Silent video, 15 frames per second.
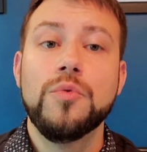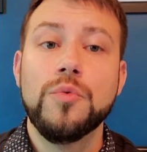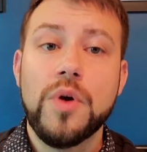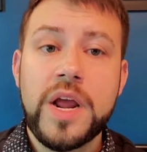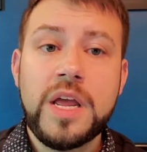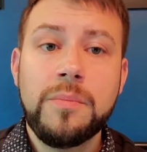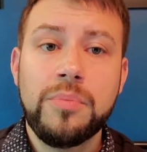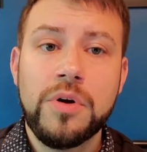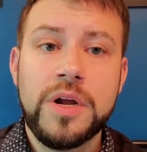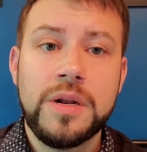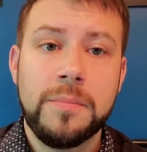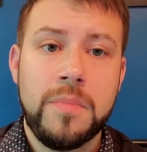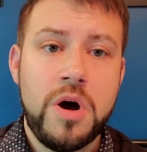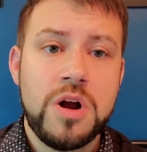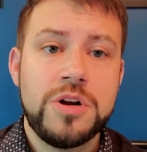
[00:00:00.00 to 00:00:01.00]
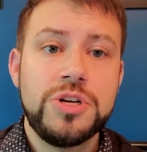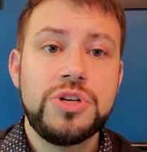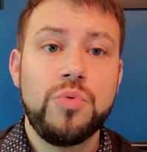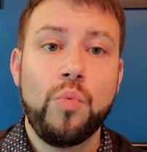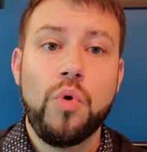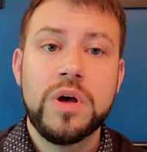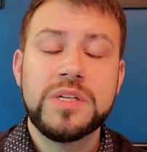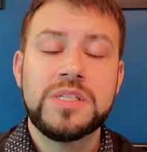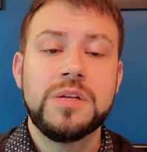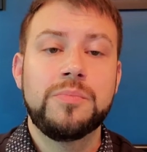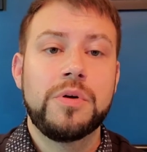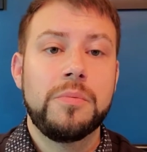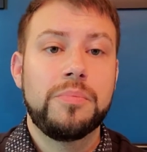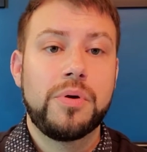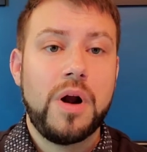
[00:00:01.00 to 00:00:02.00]
Ray Brent Marsh was the
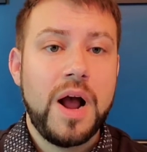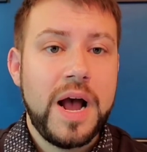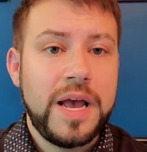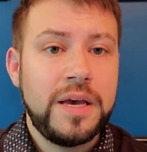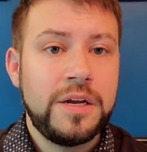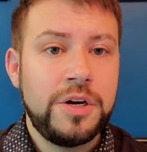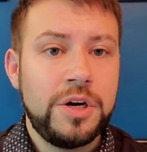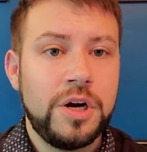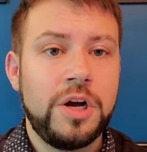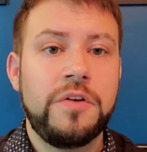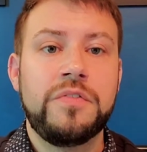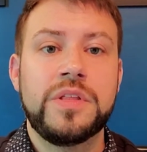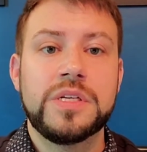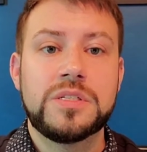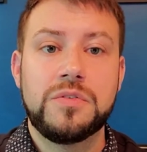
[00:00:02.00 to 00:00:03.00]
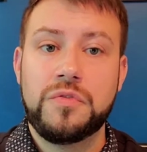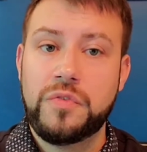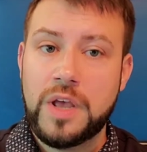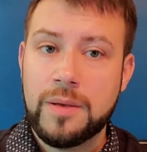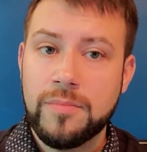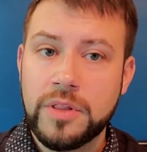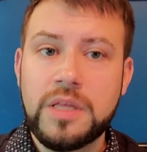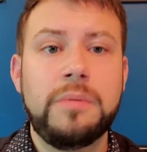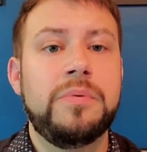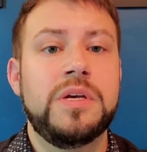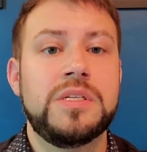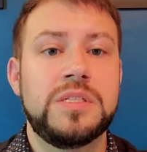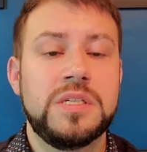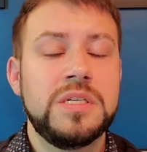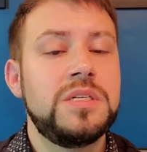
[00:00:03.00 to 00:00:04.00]
proprietor of this family
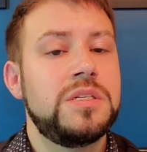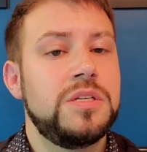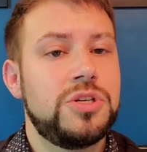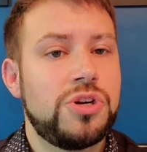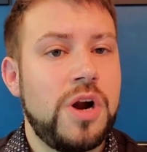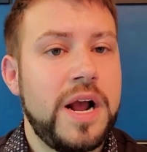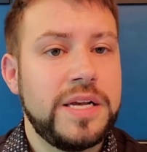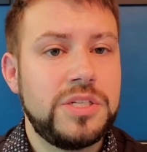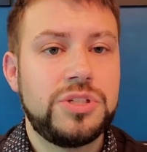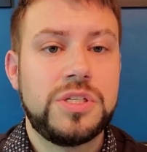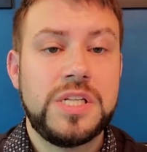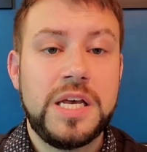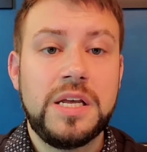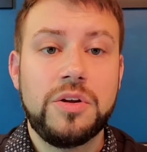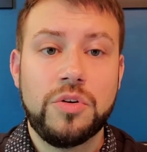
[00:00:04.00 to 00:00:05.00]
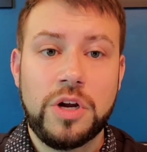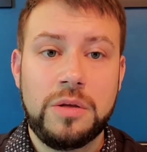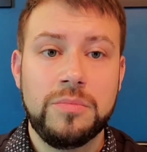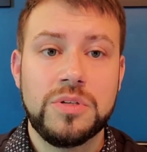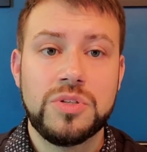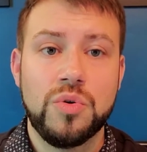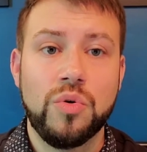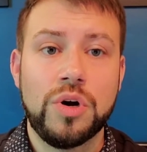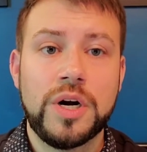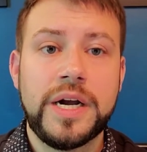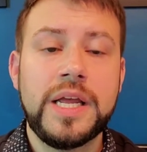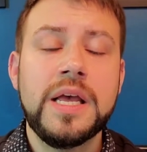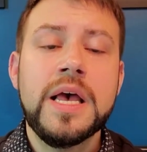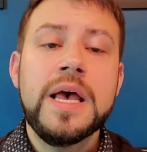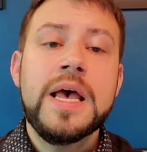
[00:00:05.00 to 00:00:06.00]
business, the Tri-State
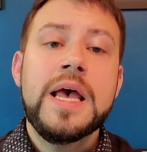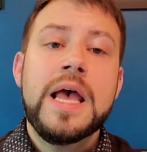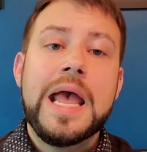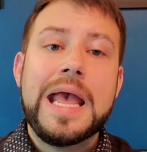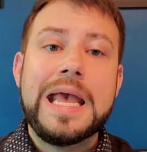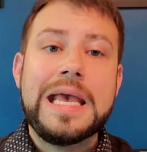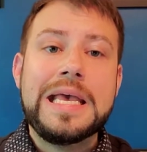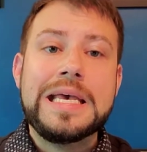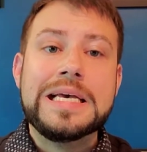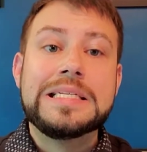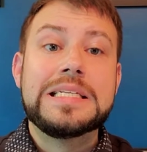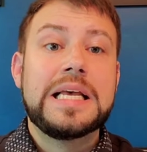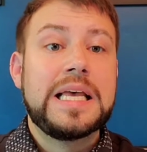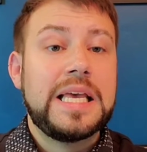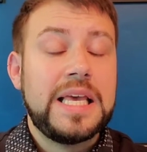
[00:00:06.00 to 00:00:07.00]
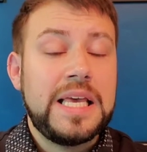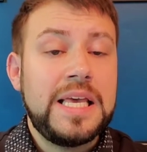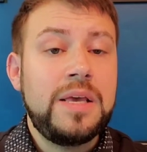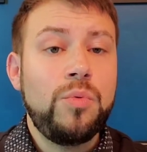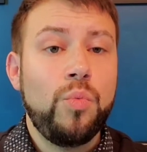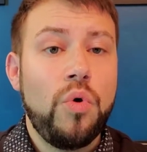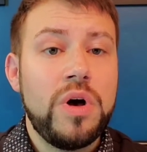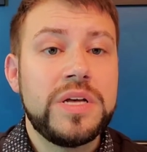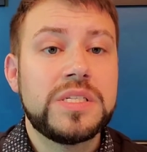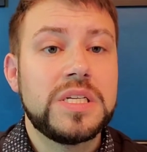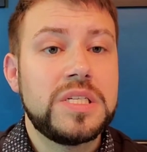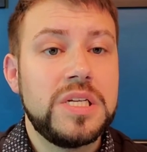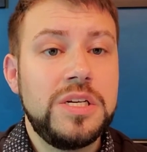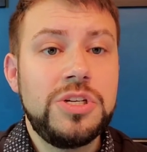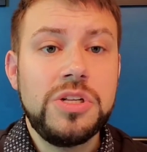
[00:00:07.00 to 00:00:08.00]
Crematory, and he was
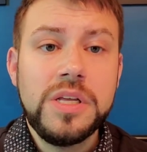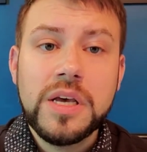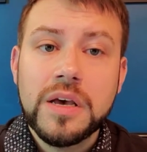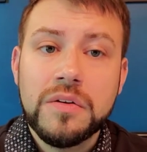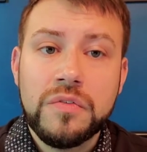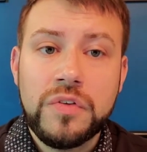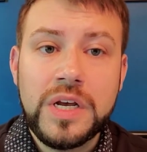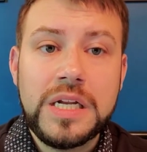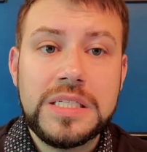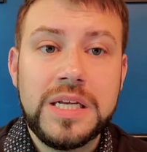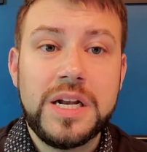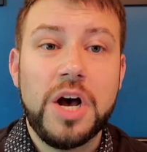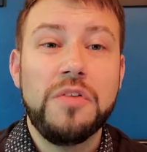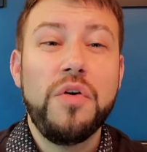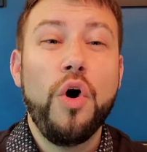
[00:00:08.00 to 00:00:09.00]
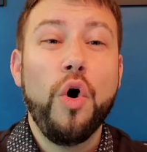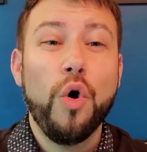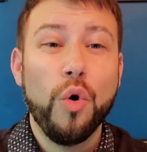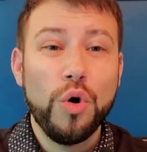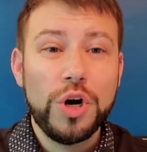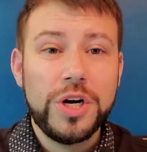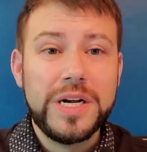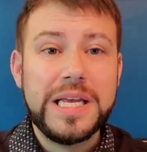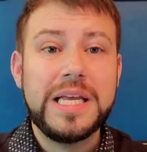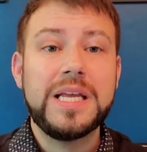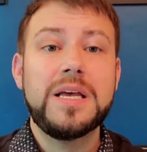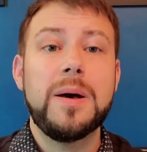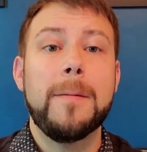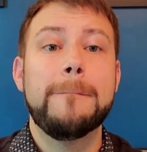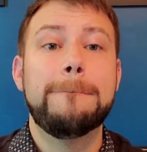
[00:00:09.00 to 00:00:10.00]
essentially convicted of
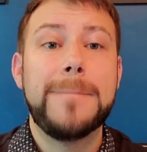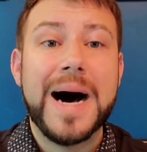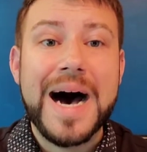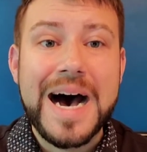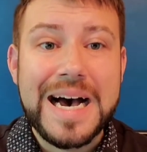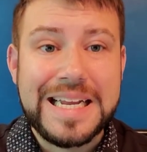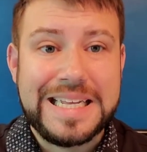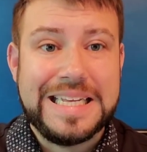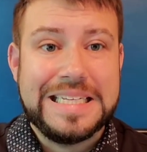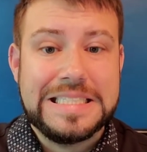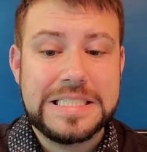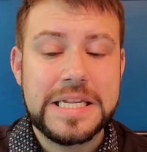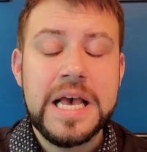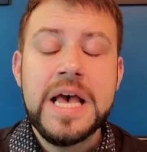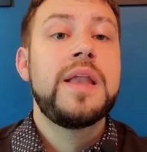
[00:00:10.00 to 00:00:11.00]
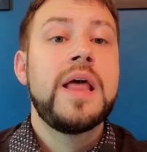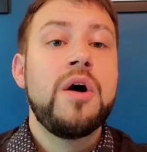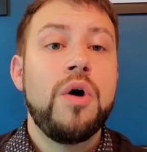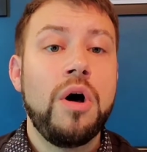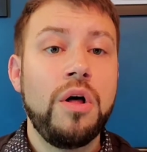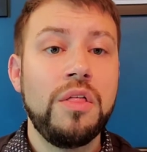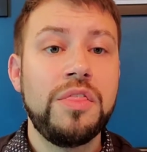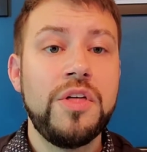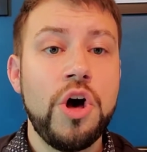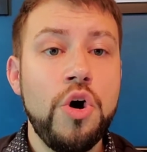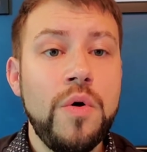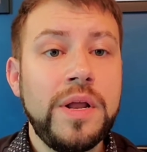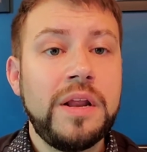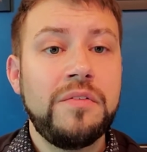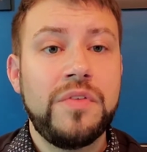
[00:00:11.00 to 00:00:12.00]
hoarding bodies. Now,
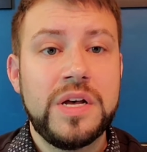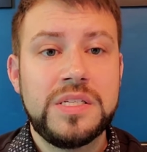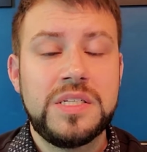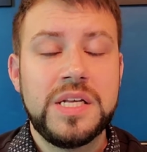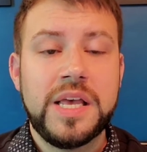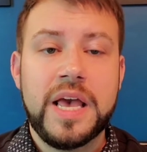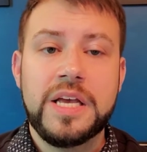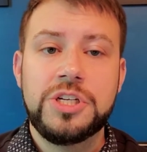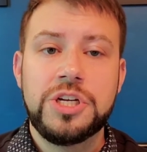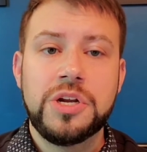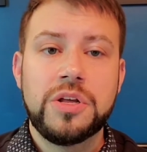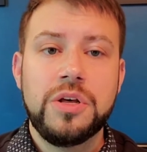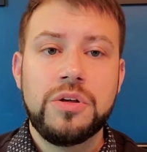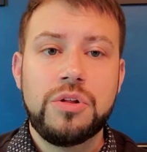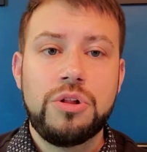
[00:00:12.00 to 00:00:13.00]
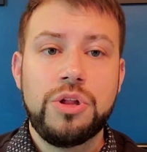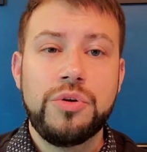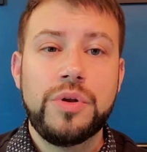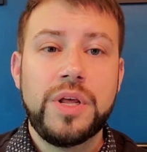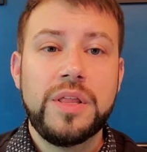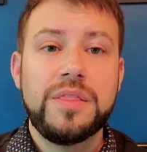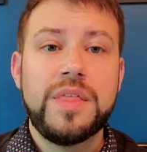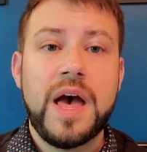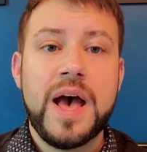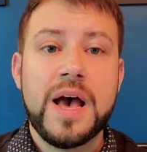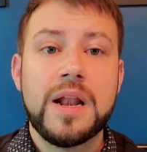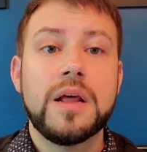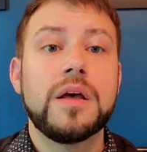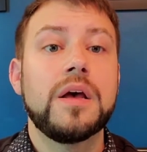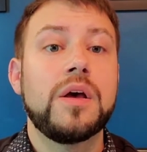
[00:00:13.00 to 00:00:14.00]
although an investigation concluded
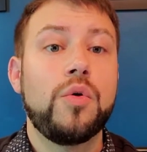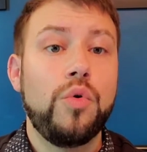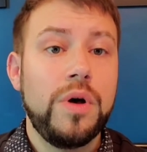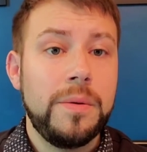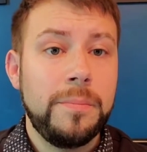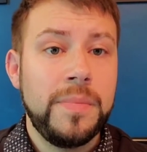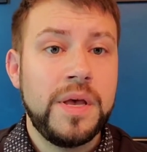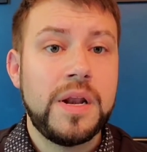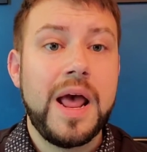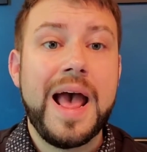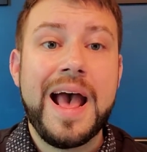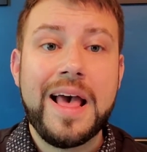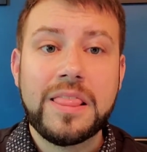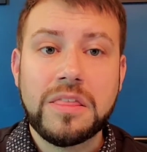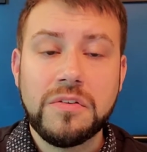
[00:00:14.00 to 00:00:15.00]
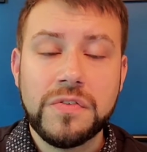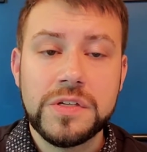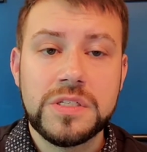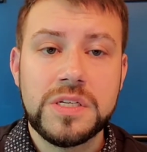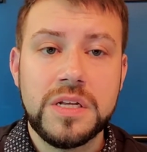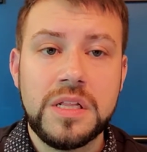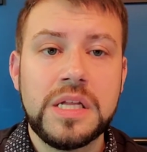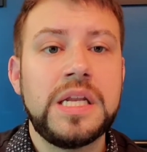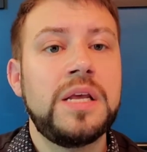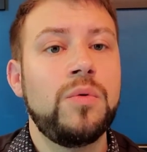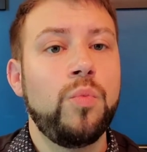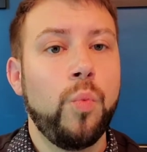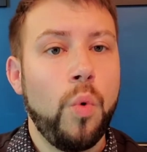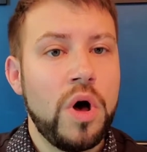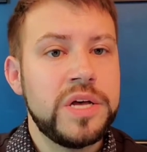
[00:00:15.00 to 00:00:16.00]
that equipment at the facility
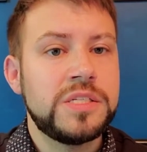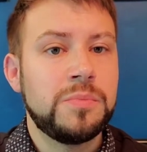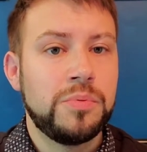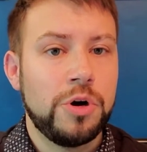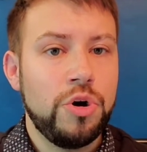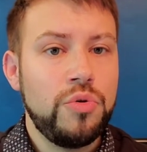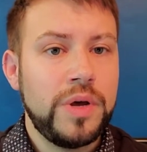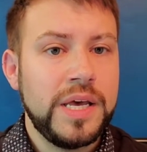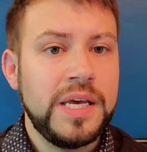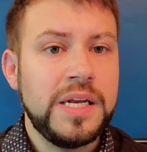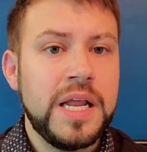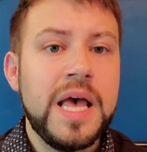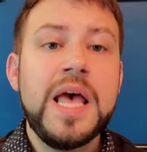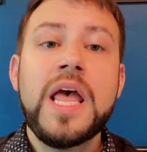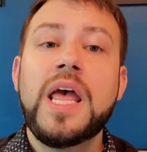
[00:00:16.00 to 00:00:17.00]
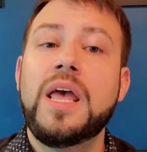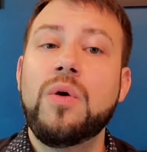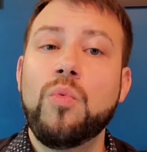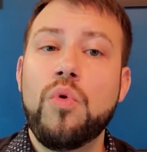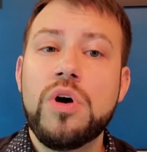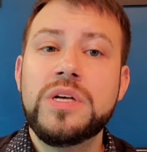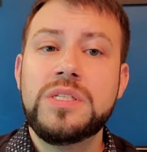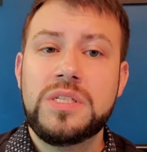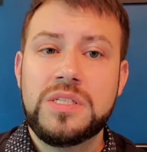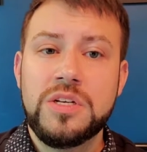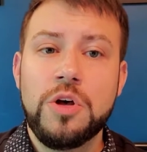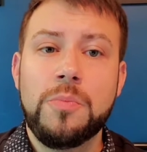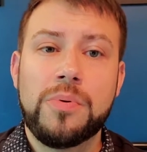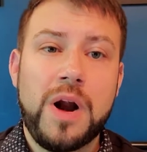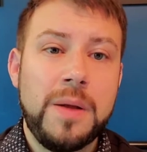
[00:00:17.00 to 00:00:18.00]
was broken, it was
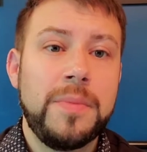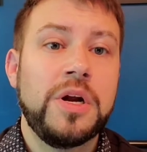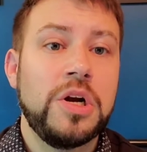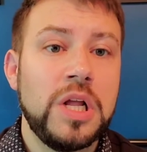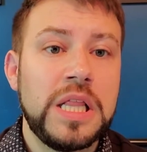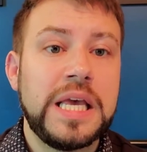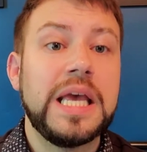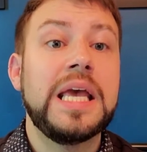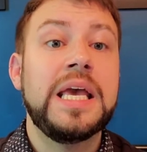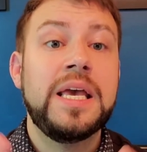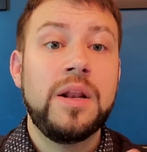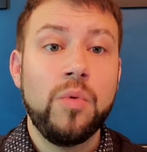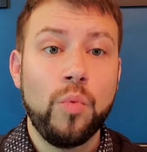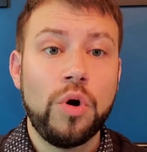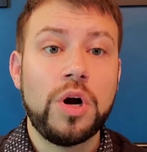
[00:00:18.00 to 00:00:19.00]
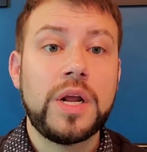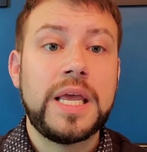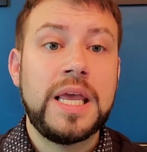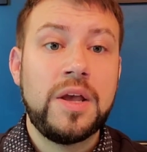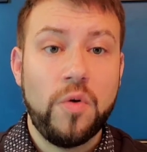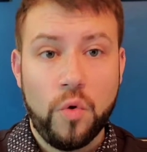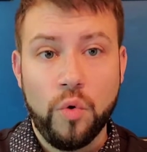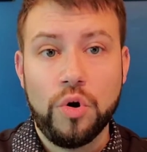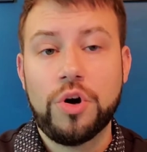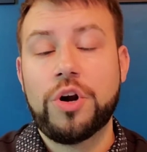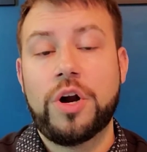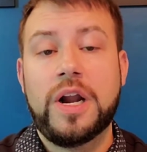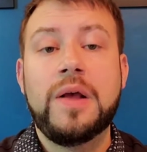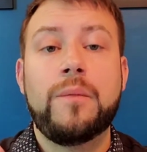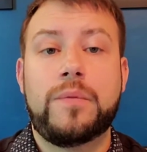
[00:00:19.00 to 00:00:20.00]
still primarily in working
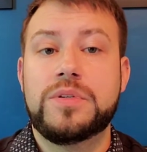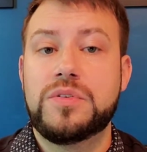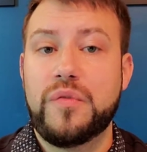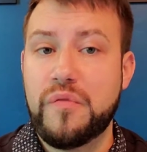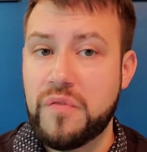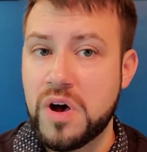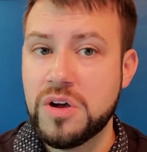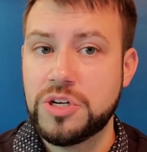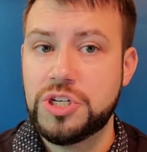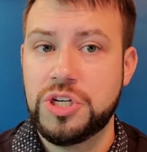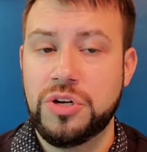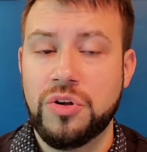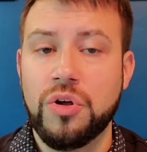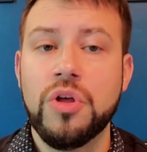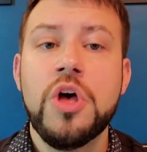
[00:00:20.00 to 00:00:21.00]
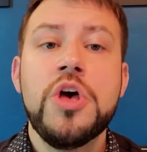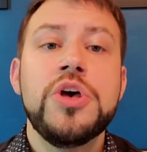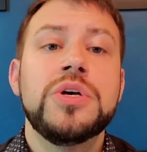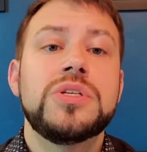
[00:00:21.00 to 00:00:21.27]
order. It was functional.